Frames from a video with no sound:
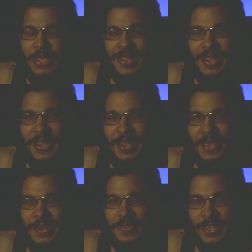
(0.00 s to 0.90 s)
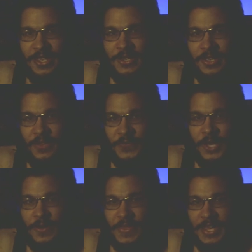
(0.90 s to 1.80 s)
And then
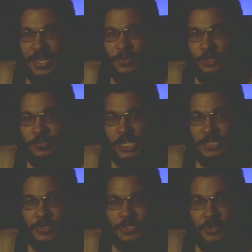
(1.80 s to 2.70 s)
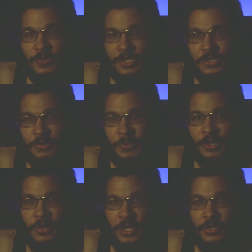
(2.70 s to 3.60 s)
following that, it looks like she was going to put
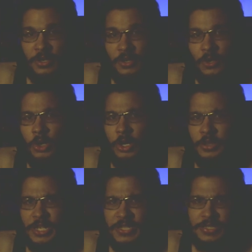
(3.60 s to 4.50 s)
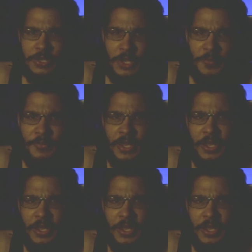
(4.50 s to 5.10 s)
her under, or at least, you know,